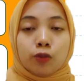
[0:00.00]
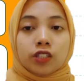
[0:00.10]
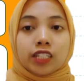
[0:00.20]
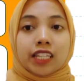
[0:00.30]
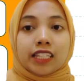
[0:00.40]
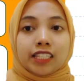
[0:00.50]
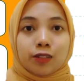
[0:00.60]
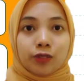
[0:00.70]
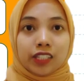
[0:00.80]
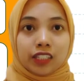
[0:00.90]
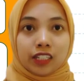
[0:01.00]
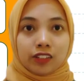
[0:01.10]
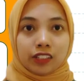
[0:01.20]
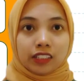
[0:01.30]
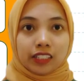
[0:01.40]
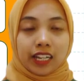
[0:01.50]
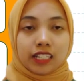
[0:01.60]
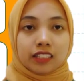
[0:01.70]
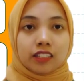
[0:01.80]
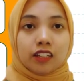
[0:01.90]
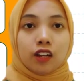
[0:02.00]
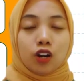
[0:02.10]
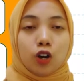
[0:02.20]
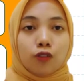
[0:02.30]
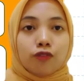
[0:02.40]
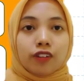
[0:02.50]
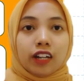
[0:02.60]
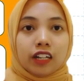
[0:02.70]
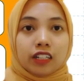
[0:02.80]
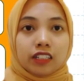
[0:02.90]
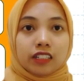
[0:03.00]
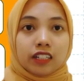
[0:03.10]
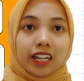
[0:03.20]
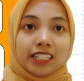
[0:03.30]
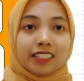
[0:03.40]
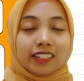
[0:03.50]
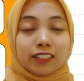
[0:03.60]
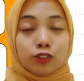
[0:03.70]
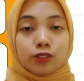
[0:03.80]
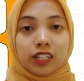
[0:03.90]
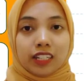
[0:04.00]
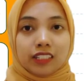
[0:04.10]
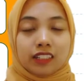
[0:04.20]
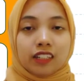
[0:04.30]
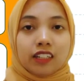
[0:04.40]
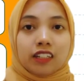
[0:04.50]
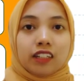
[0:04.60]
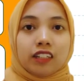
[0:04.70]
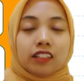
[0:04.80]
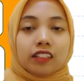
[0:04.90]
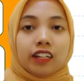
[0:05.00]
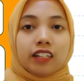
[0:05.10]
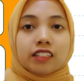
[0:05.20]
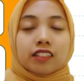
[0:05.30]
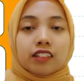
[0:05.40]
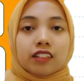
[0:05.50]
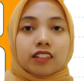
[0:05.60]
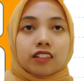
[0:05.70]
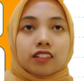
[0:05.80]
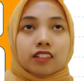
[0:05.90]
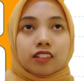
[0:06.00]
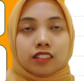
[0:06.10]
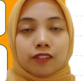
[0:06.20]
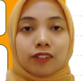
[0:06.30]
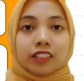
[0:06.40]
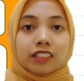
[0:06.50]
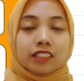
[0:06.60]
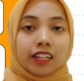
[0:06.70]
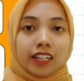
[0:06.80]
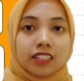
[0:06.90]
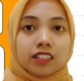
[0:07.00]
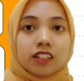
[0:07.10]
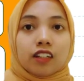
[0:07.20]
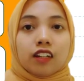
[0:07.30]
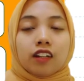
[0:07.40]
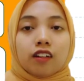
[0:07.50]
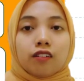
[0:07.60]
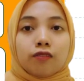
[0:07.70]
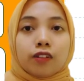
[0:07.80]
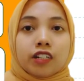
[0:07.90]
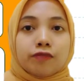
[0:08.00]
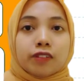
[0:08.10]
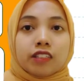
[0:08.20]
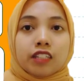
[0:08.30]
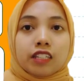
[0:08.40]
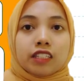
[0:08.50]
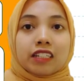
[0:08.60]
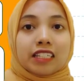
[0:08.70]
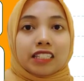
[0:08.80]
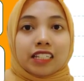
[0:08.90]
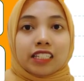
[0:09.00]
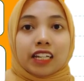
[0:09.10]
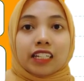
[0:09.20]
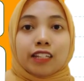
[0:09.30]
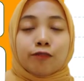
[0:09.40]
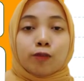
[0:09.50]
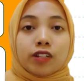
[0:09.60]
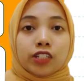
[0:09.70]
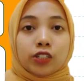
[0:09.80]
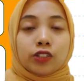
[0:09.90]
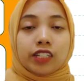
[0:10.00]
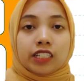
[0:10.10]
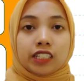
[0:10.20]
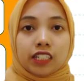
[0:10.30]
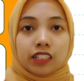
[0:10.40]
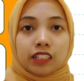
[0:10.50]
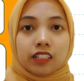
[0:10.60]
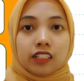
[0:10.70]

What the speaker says: approach in teaching writing the context of 8th grade student. It has a 7 stage. For the first is research and information collection.